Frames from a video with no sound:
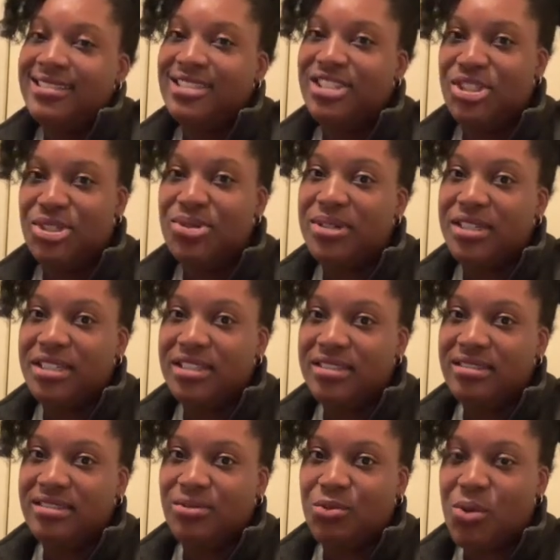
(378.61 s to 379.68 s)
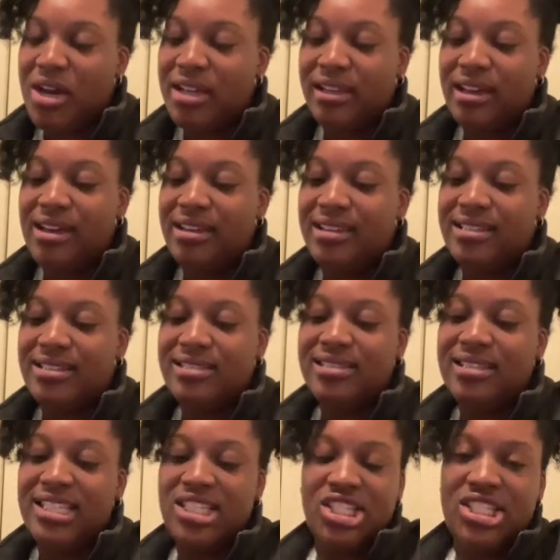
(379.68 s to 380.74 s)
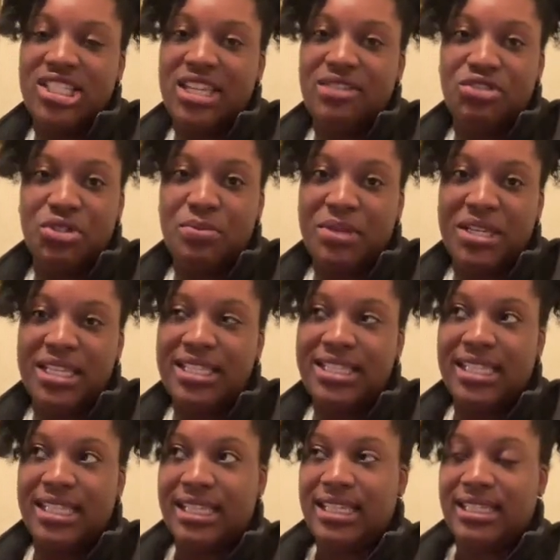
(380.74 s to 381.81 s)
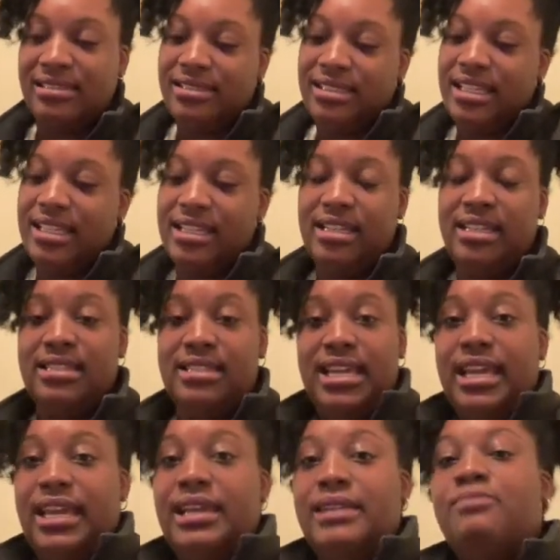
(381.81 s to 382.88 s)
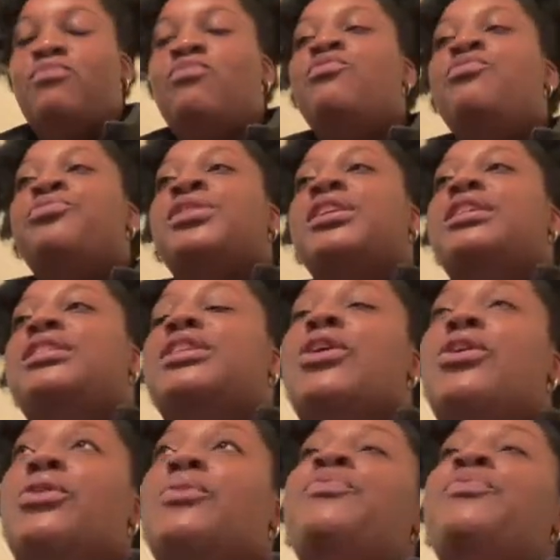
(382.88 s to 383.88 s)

do it. Why not? It just gives you peace at the end of the day. So